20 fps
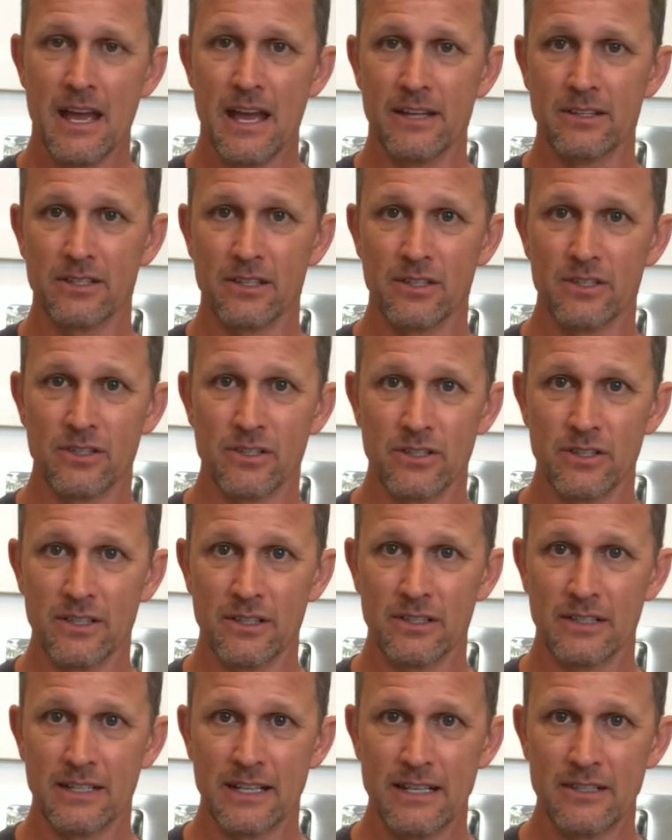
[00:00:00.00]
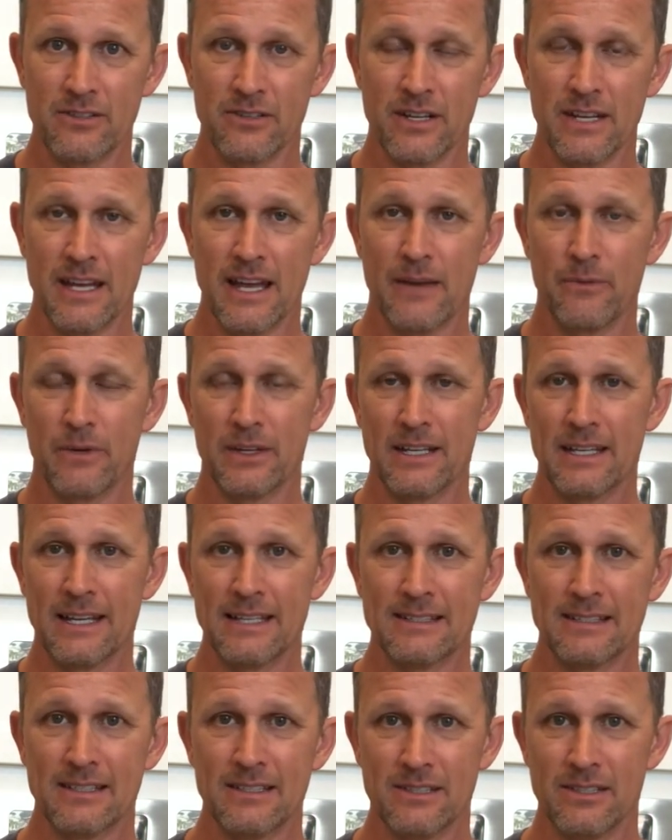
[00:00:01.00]
And it's going to turn it to nitrite, and when it
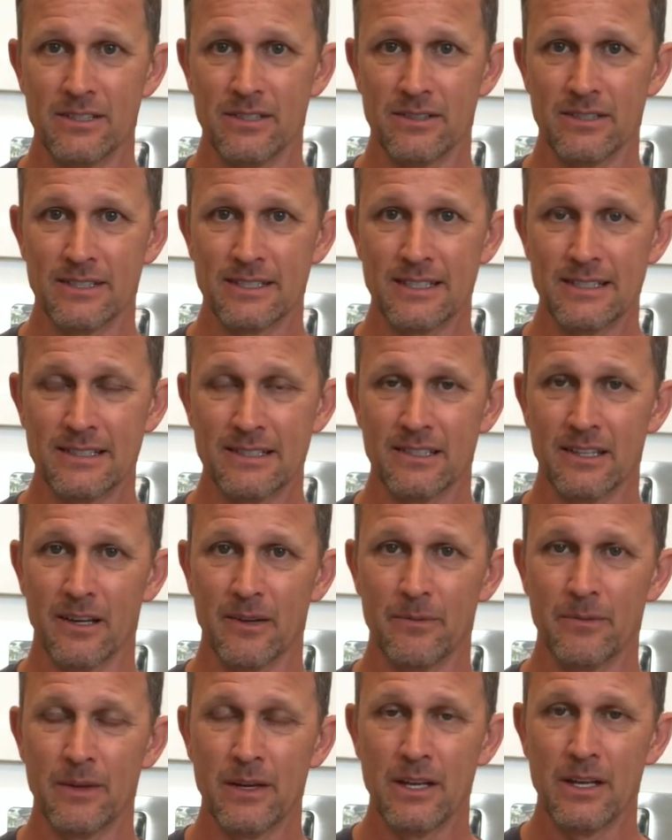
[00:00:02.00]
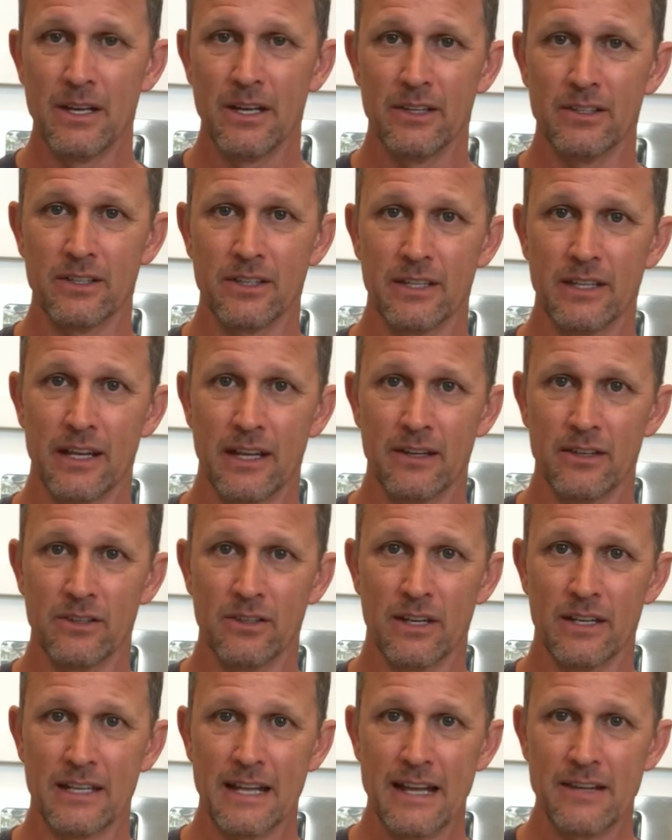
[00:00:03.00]
gets into your system, it's going to get
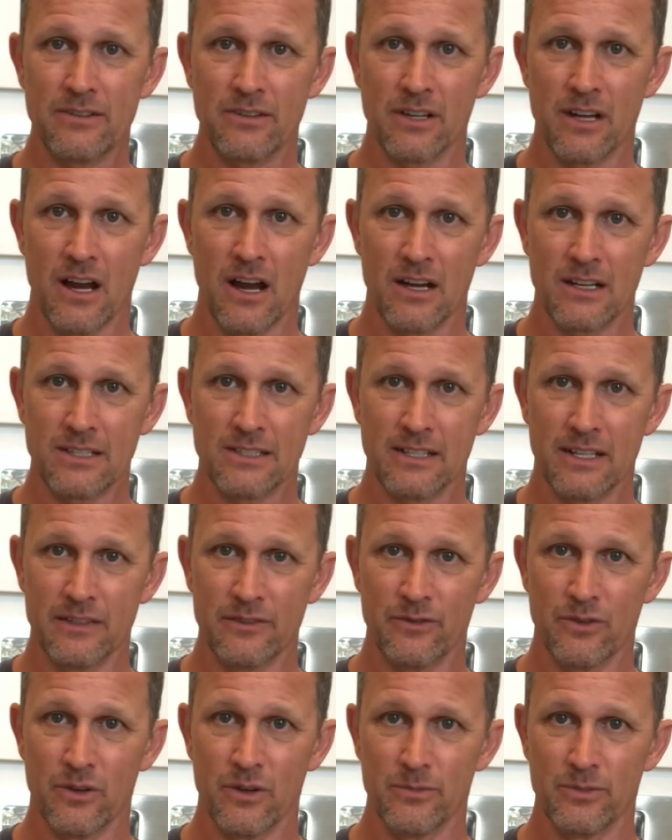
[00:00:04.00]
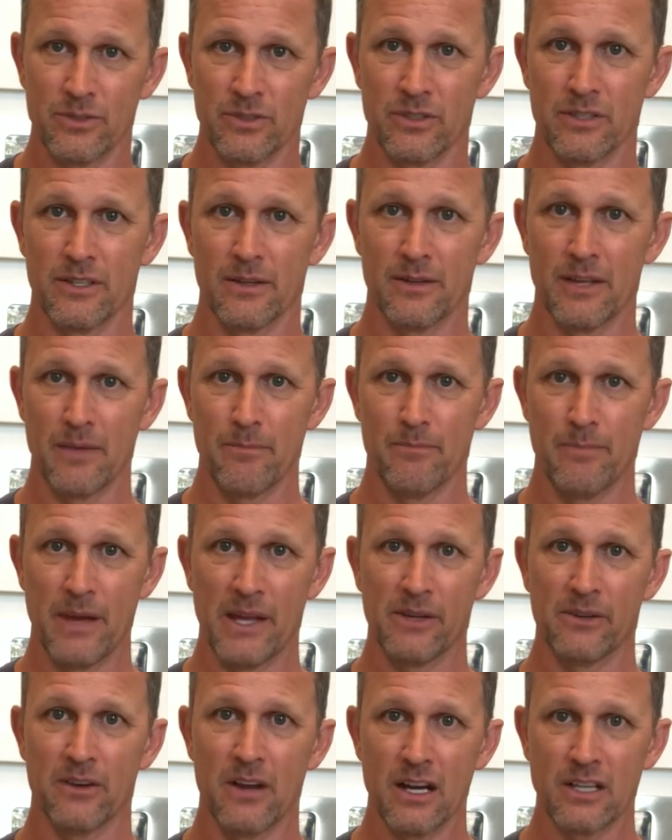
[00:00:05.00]
into a nitric oxide form, so you're going to get
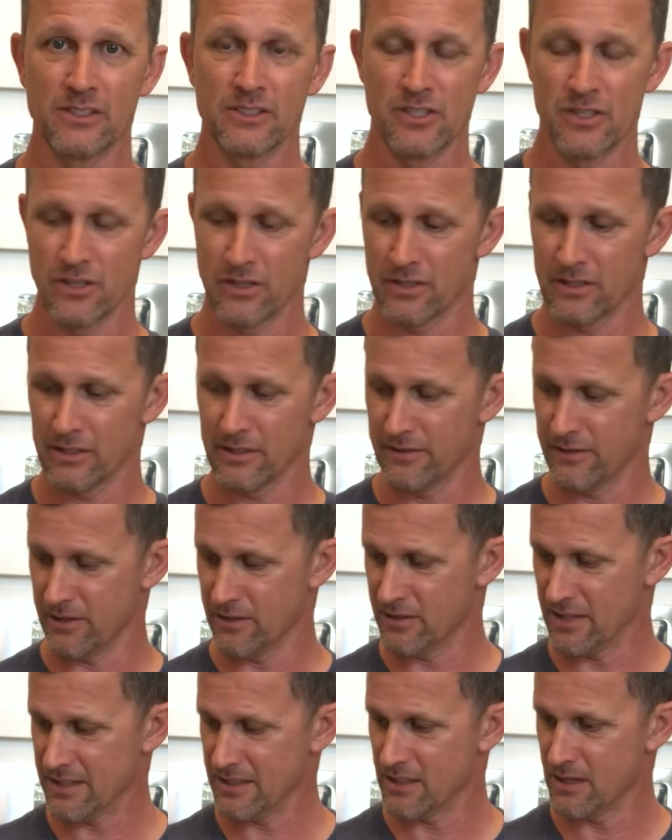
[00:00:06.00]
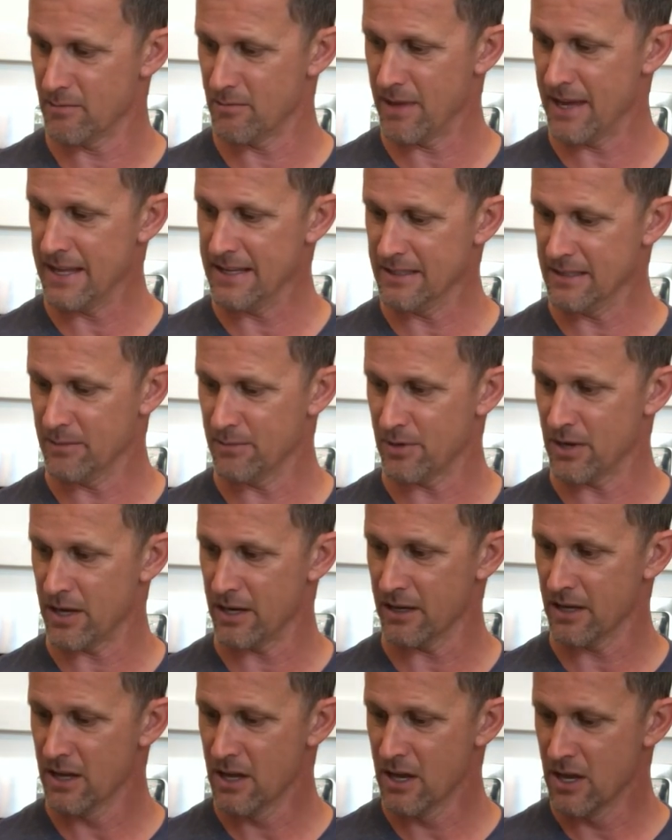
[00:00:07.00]
better oxygen delivery. So that's an amazing
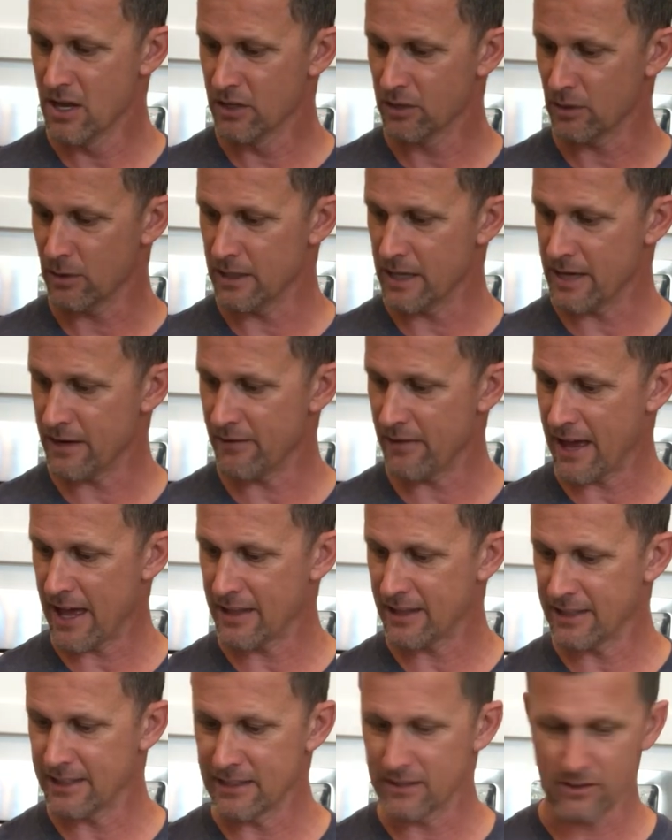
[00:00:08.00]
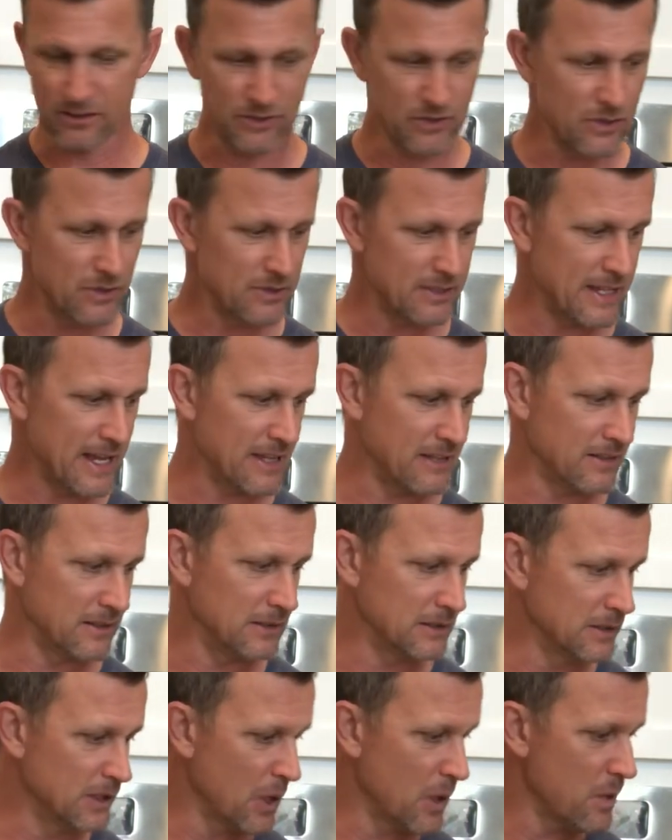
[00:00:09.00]
product. So a lot of athletes will use that to
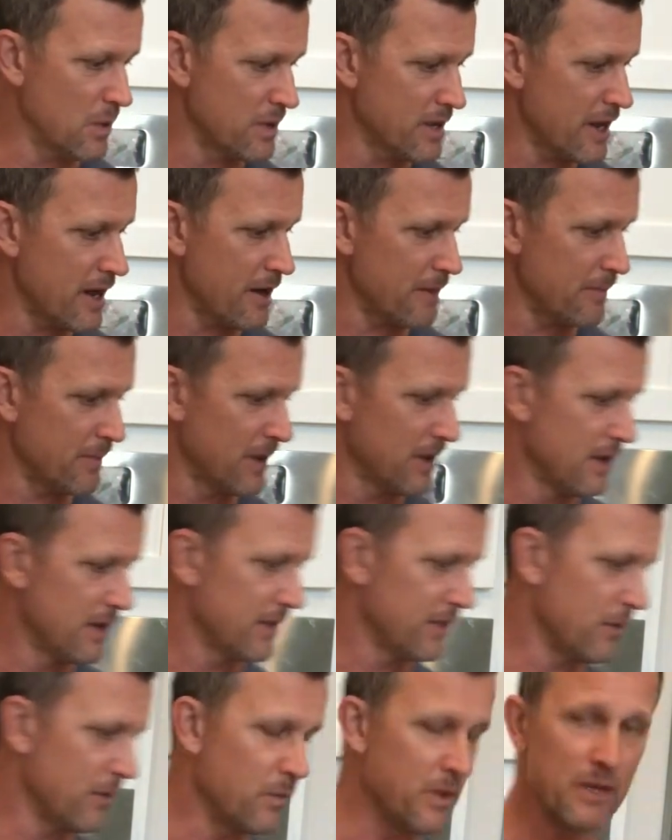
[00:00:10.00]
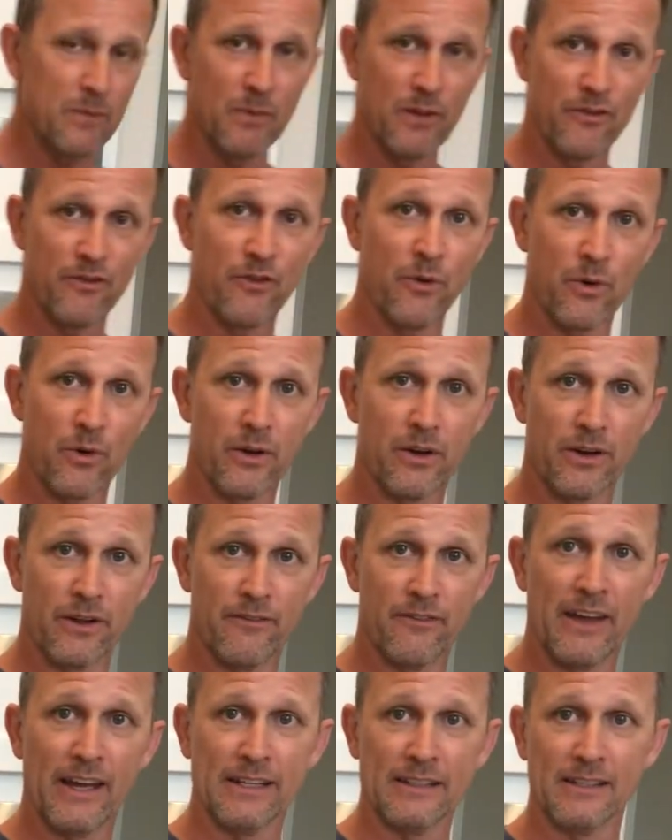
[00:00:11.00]
load up the week before an
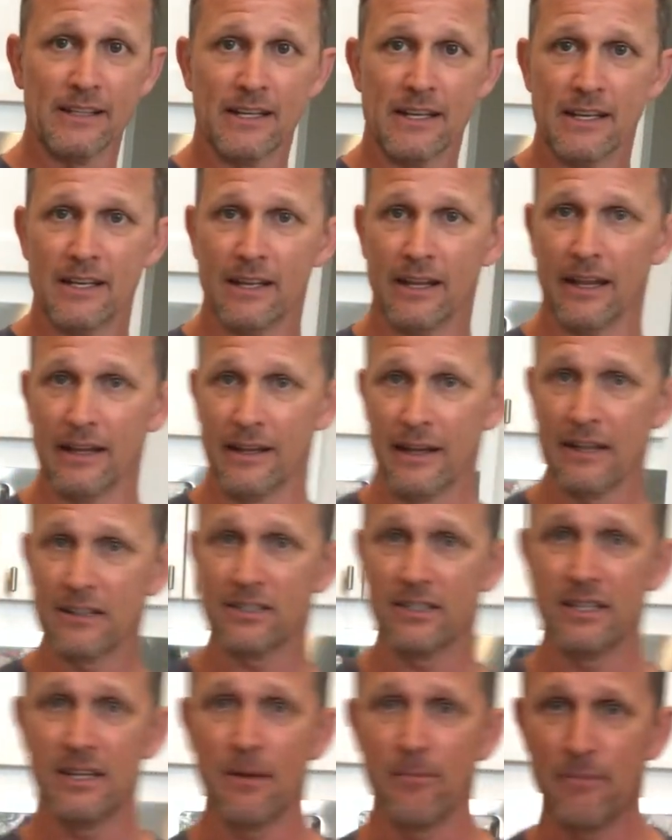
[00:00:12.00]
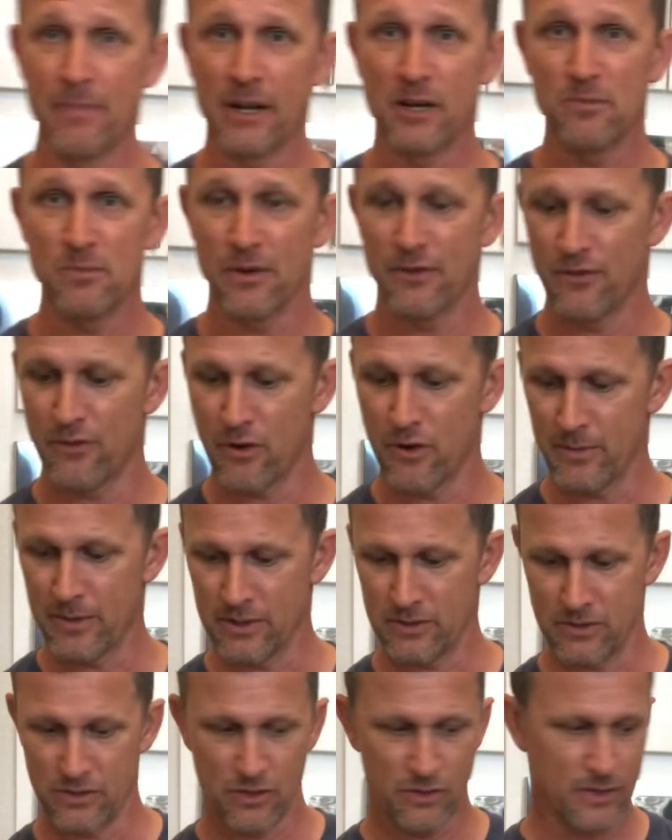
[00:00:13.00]
event and actually get better
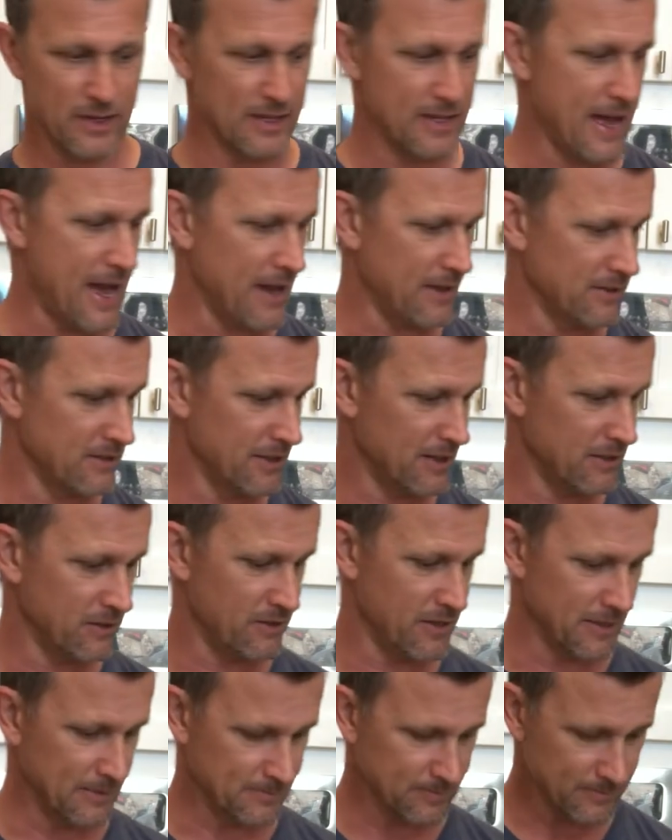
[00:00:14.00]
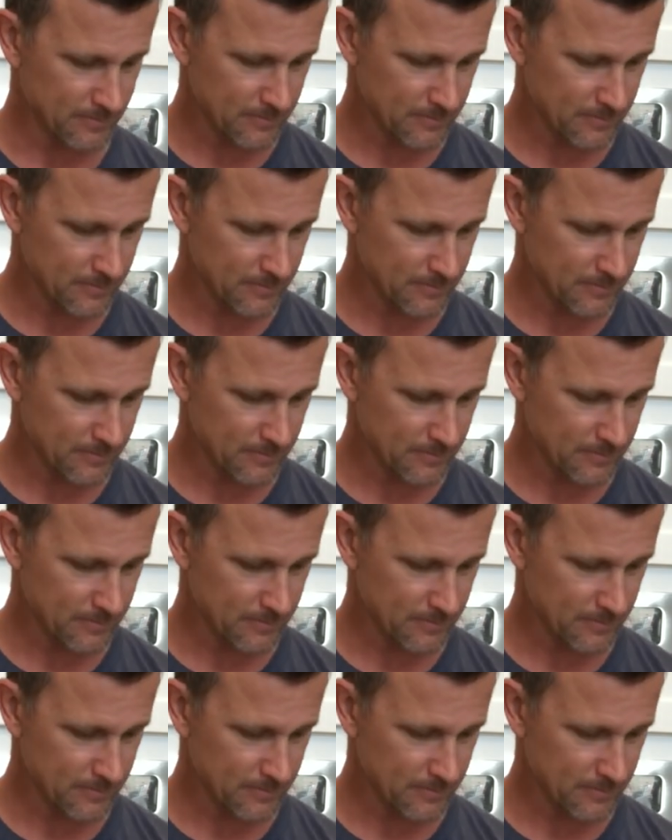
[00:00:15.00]
performance doing that. So that's great.